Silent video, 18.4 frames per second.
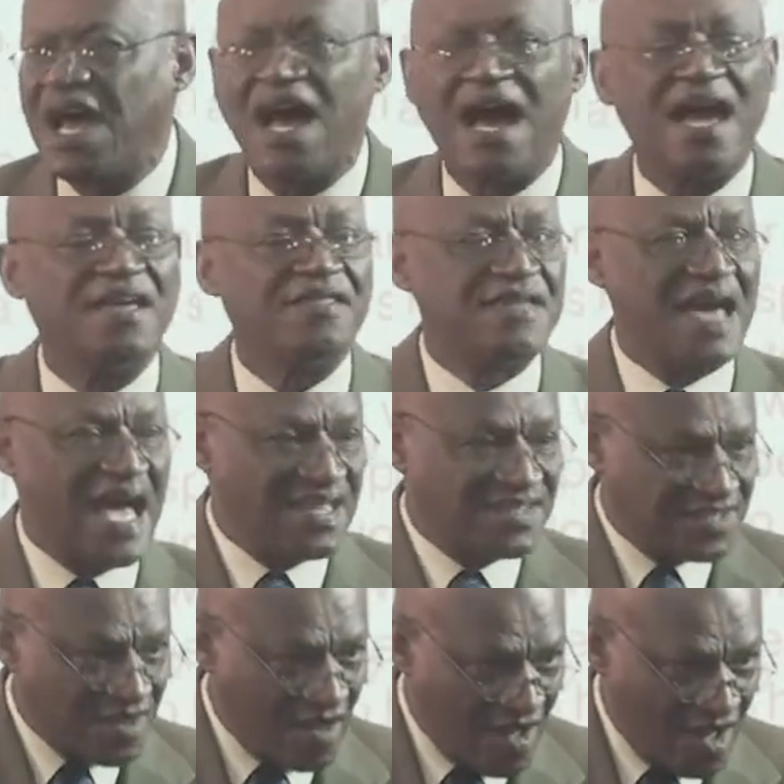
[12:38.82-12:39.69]
High,
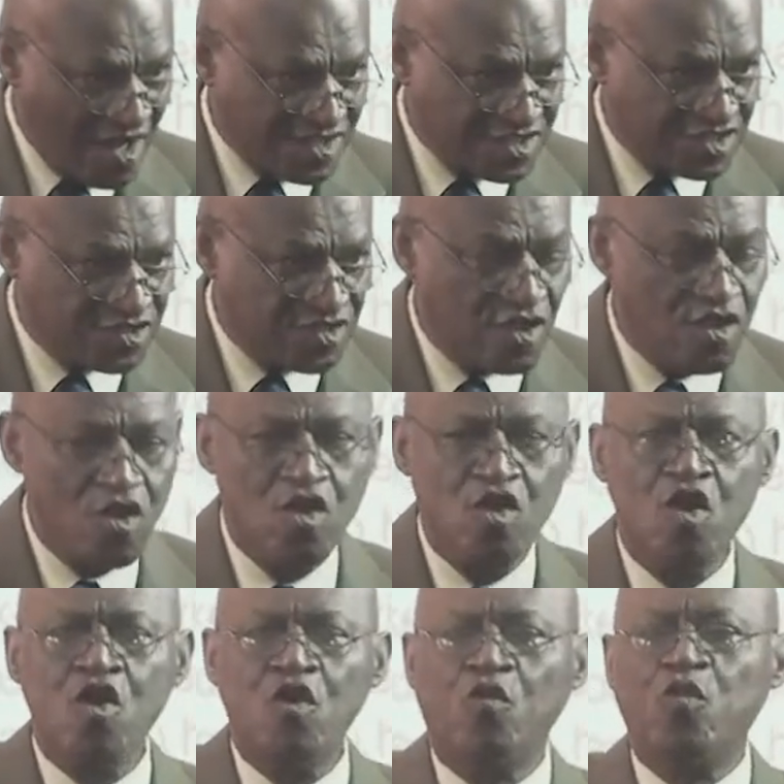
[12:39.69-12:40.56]
that's us,
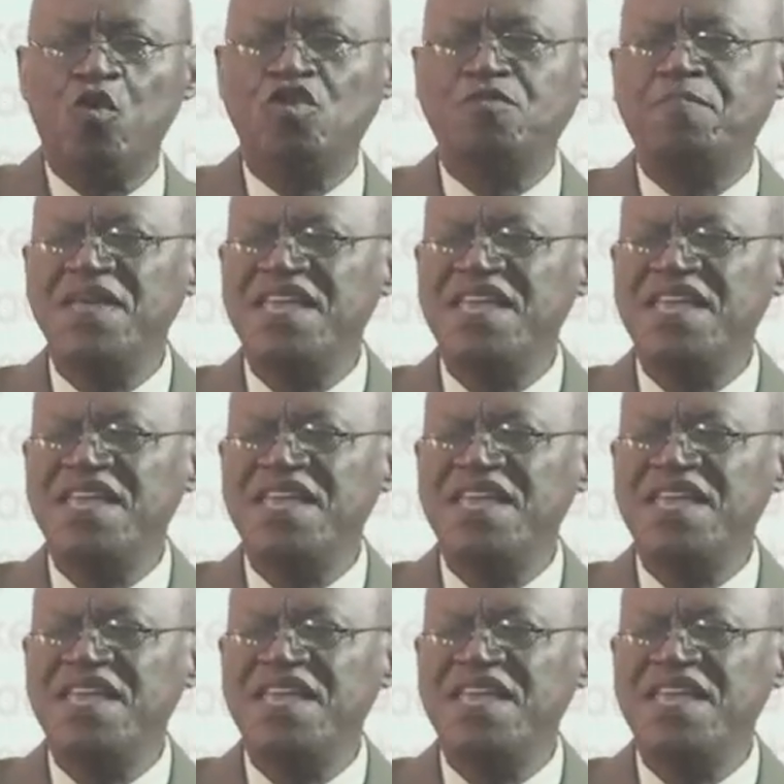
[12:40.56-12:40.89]
would